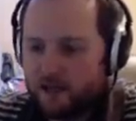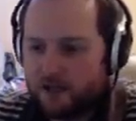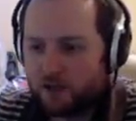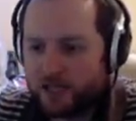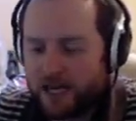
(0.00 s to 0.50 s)

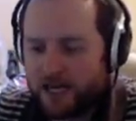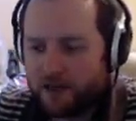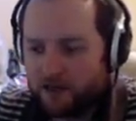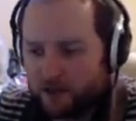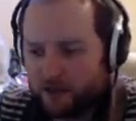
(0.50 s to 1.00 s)
So the kind
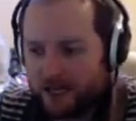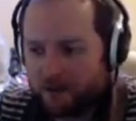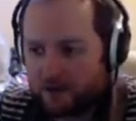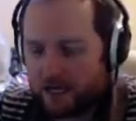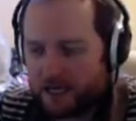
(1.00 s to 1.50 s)
of the
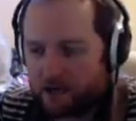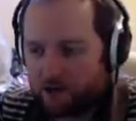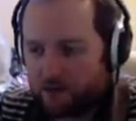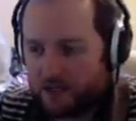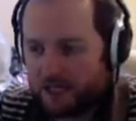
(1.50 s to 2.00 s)
kind kind of
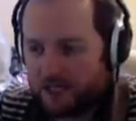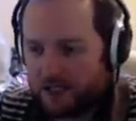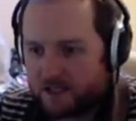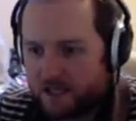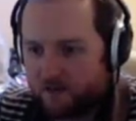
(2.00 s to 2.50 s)
group
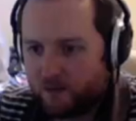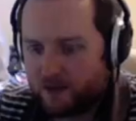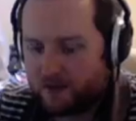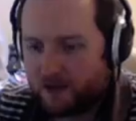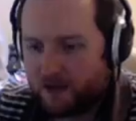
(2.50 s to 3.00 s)
gayness in
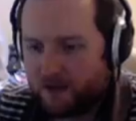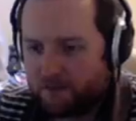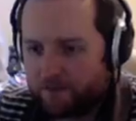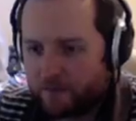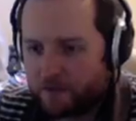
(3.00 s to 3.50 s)
with
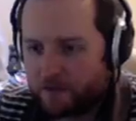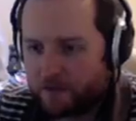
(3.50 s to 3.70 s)
um,